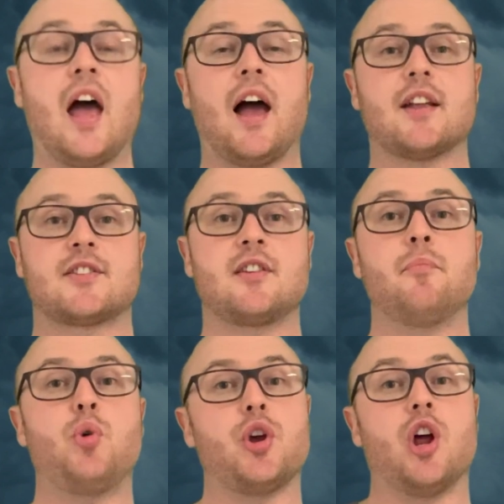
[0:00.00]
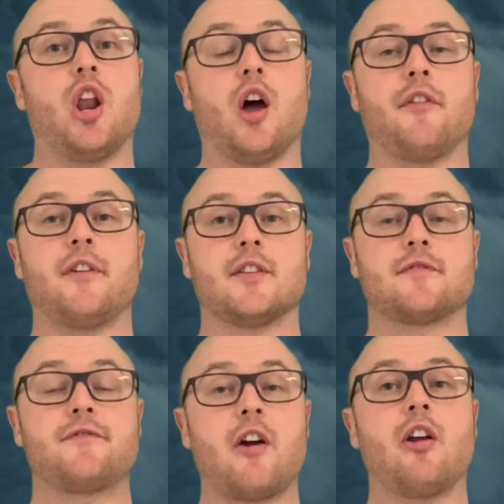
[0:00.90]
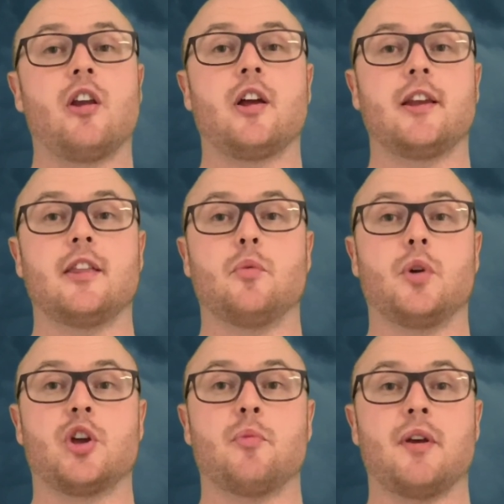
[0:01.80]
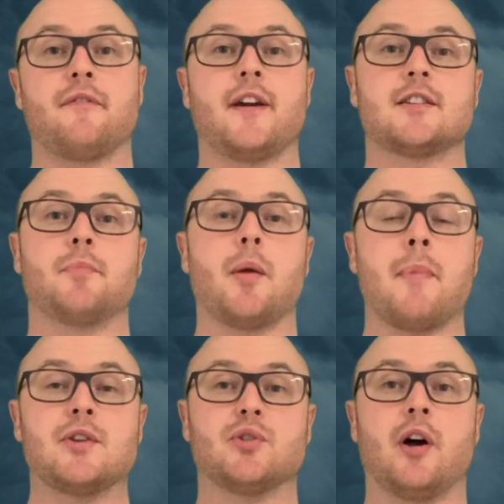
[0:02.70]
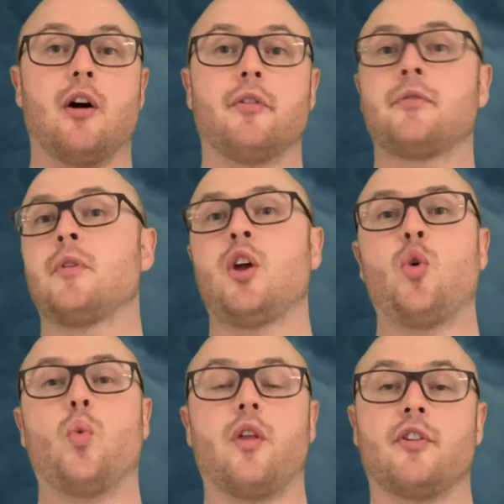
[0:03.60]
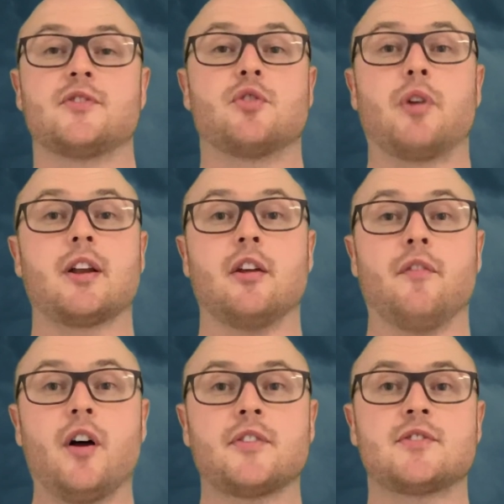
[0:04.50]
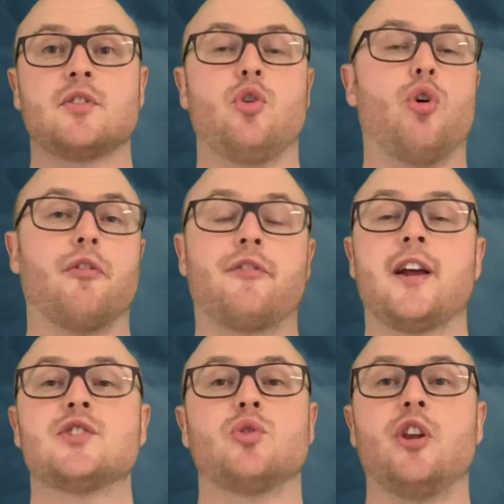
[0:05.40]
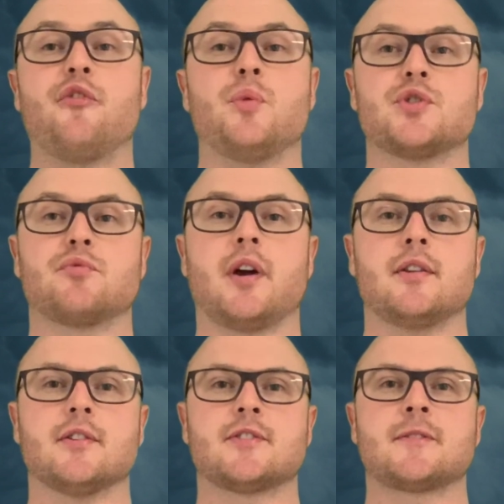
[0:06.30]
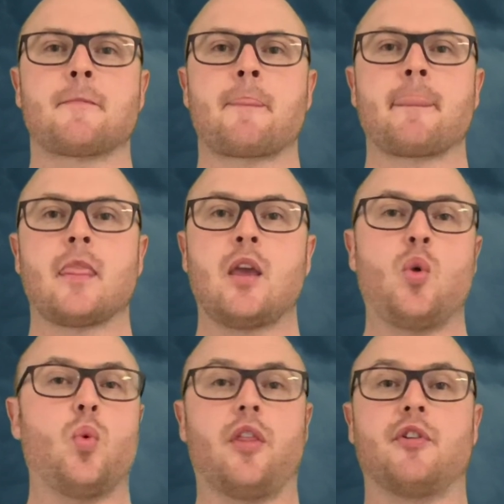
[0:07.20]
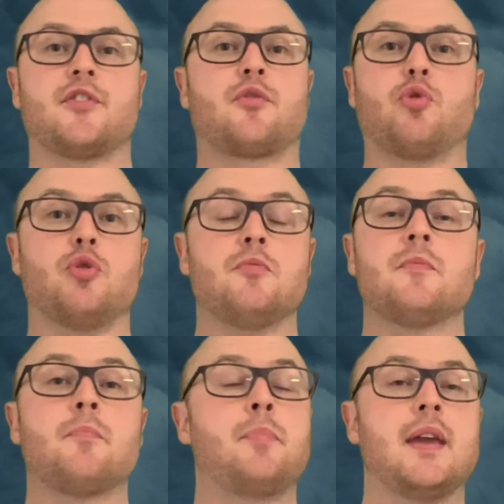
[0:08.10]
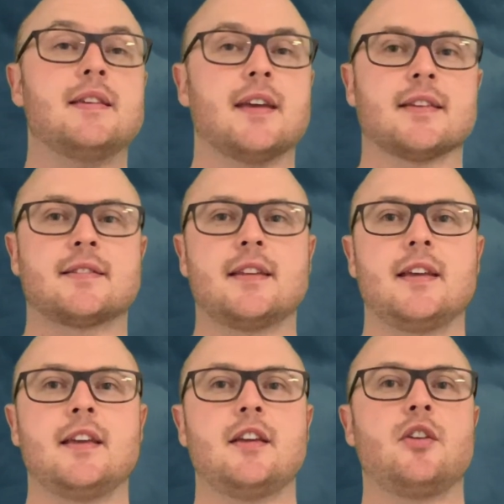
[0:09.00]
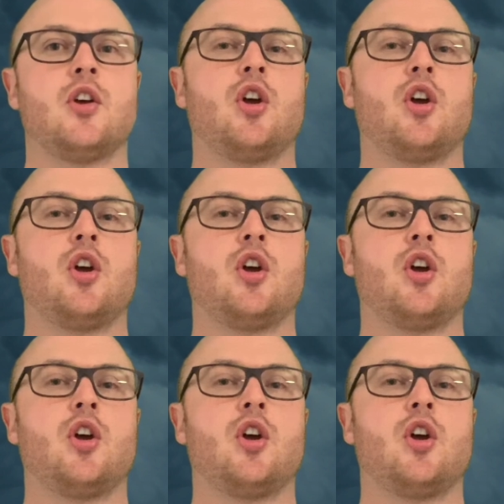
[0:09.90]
At some point in our life, it's very likely that we're going to be affected by mental health, whether it's directly of us or our friends or loved ones around us, whether it's through PTSD,